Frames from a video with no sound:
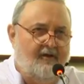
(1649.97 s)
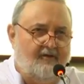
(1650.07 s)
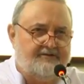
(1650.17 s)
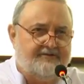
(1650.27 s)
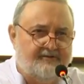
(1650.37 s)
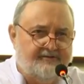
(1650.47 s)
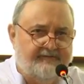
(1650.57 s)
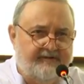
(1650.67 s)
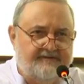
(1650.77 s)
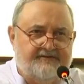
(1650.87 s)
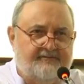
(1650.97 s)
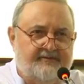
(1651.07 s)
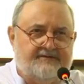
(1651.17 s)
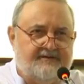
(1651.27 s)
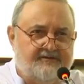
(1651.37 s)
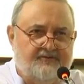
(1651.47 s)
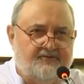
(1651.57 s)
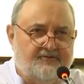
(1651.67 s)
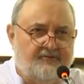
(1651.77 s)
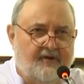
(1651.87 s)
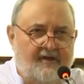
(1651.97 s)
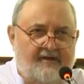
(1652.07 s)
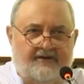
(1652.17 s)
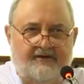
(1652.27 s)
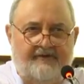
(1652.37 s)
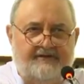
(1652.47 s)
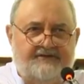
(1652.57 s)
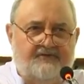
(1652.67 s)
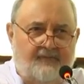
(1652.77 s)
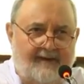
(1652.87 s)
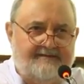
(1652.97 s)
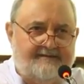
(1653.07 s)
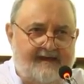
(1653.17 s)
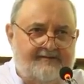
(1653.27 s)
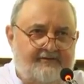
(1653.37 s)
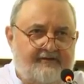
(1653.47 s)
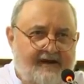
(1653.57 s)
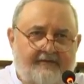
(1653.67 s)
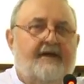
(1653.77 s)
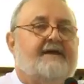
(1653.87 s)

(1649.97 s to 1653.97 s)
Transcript: all sorts of instruments at you to convince you one side or another.